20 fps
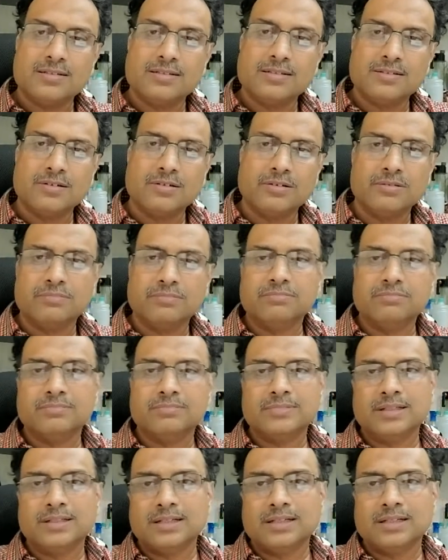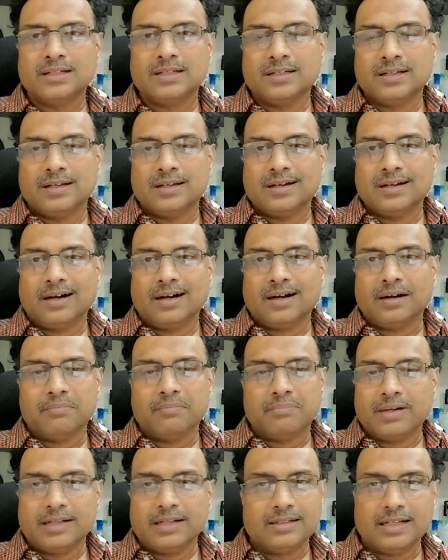So
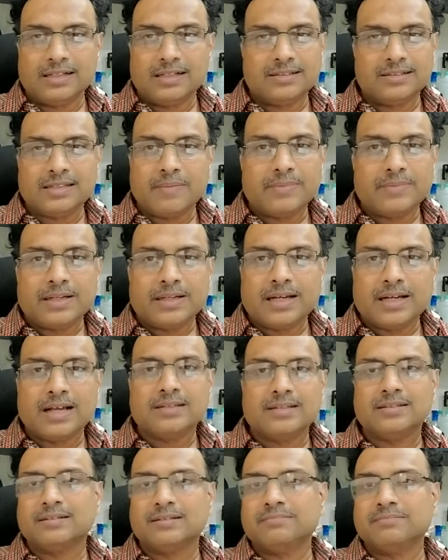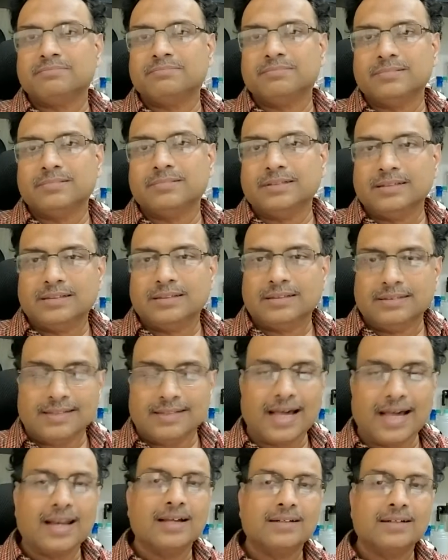it's something as a
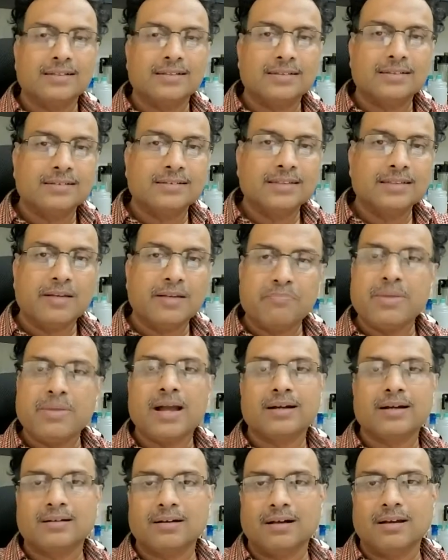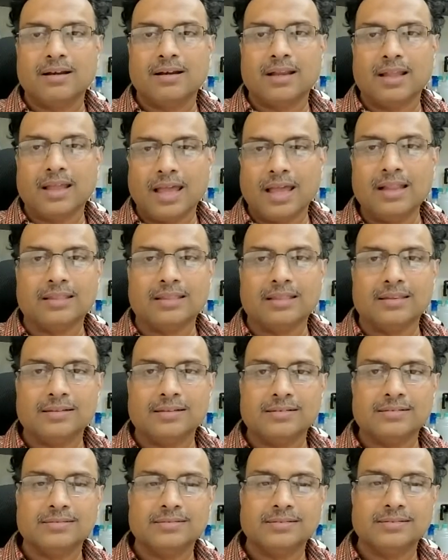direct impact on health,
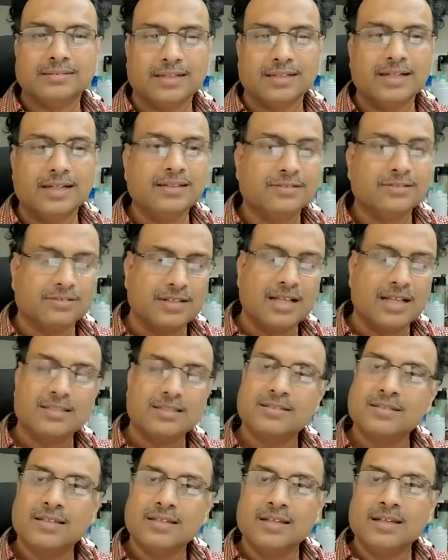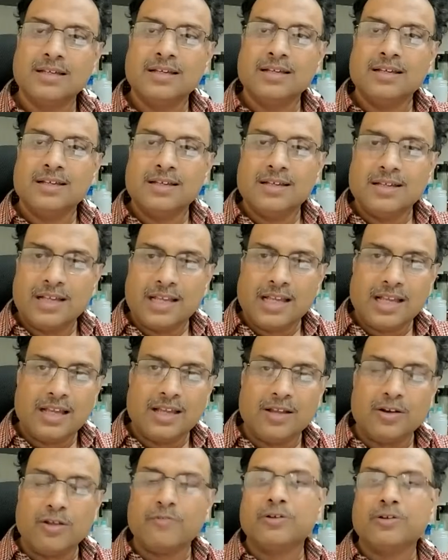right? So that's,
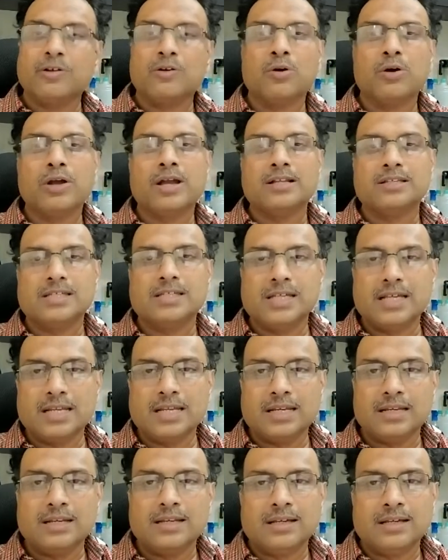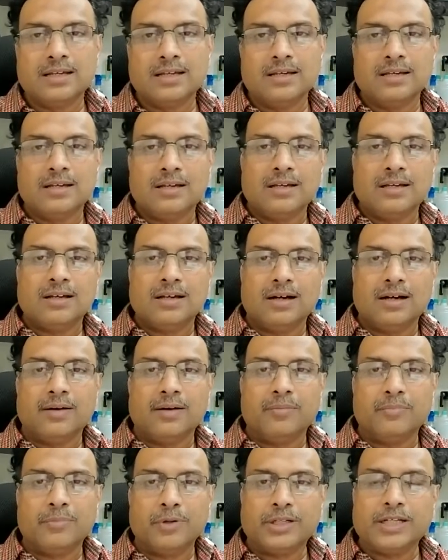if you know a gene
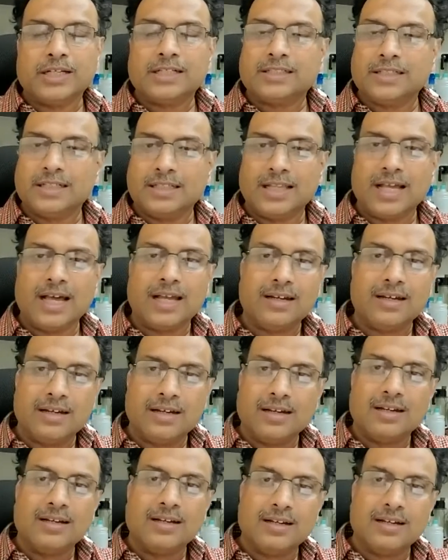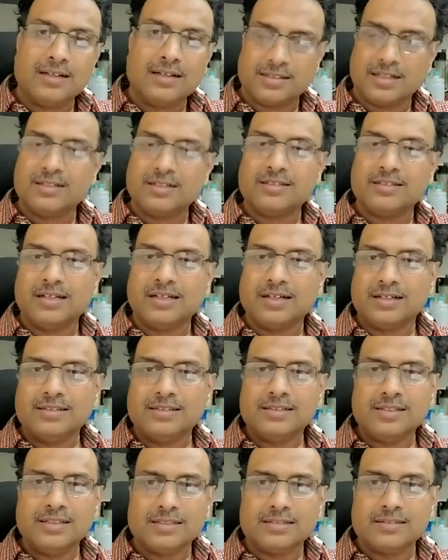mutation therein results in a
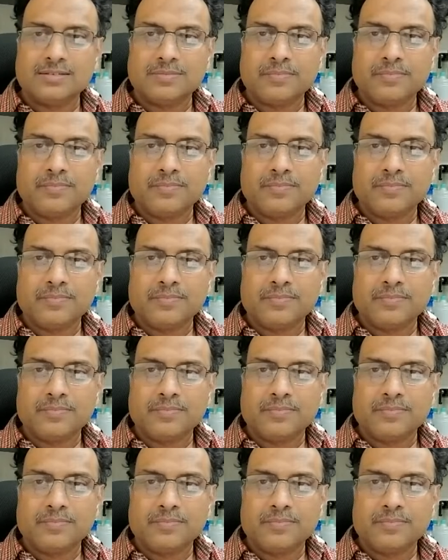disease.